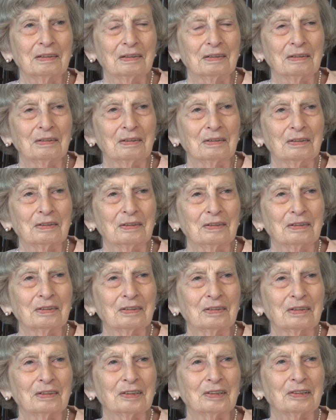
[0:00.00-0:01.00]
you were what
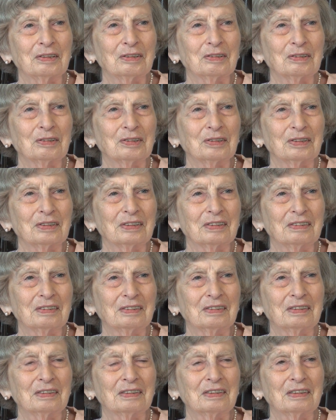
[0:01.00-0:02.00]
five years as
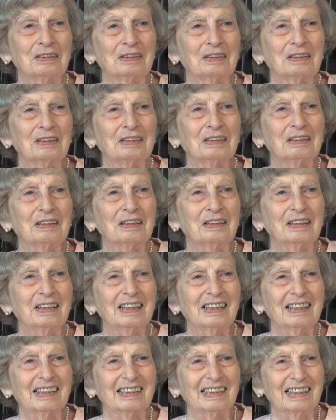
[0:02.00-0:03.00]

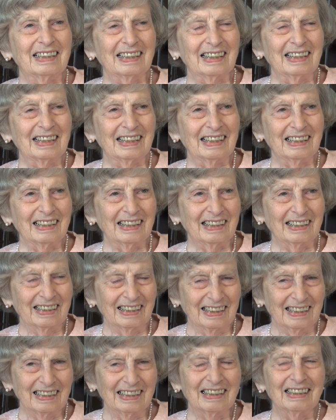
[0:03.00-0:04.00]
secretary for
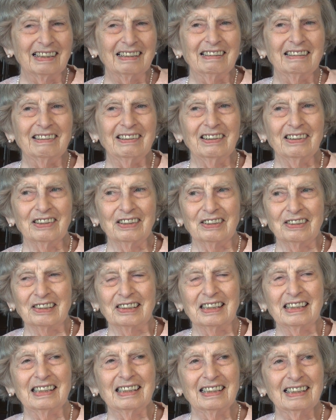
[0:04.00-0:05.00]
AALL at yes. a
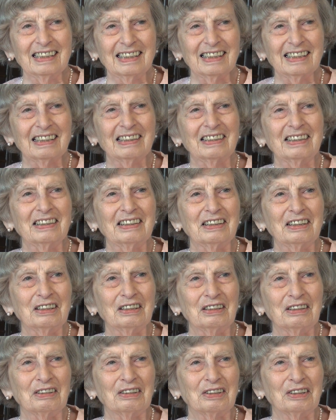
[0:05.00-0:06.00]
time when that was a
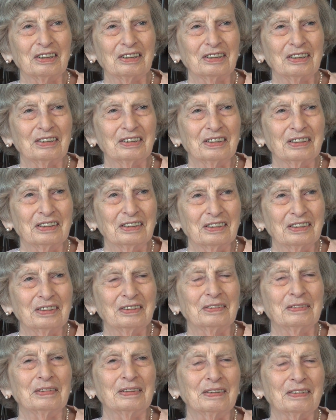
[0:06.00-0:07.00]
very different
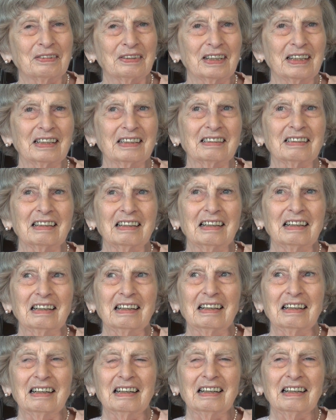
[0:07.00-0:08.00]
job than right. the
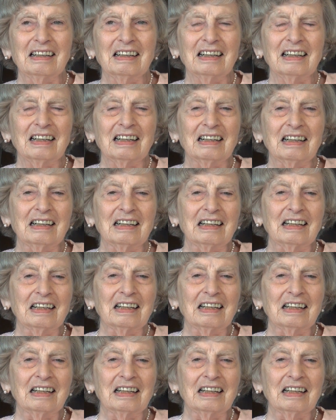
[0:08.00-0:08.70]
secretary has today.